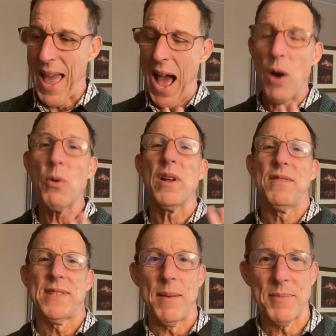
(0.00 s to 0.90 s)
out of
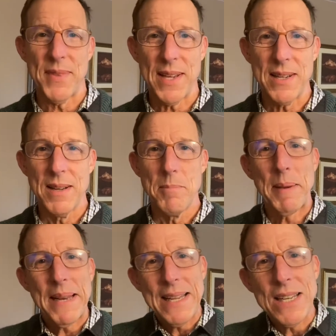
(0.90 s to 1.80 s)
something,
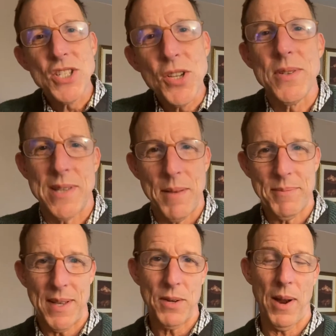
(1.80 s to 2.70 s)
but into
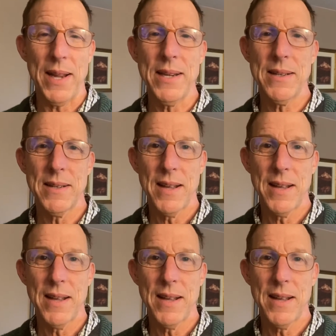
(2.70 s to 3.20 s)
something, right?